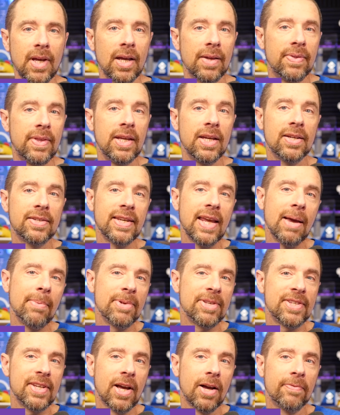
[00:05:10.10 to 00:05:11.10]
The exam
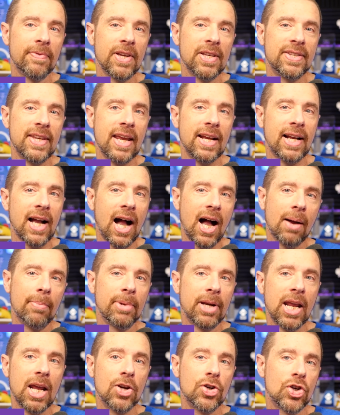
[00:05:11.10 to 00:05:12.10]
itself is a
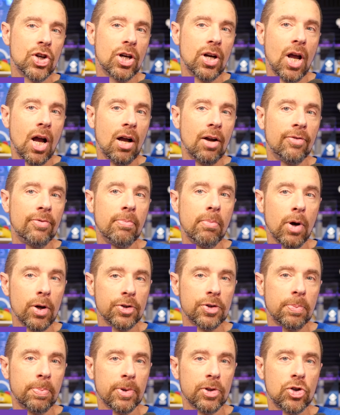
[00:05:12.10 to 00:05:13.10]
combination of
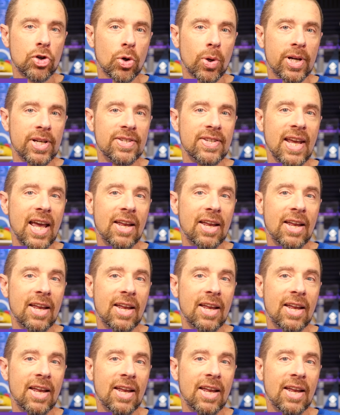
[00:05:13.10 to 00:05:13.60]
multiple choice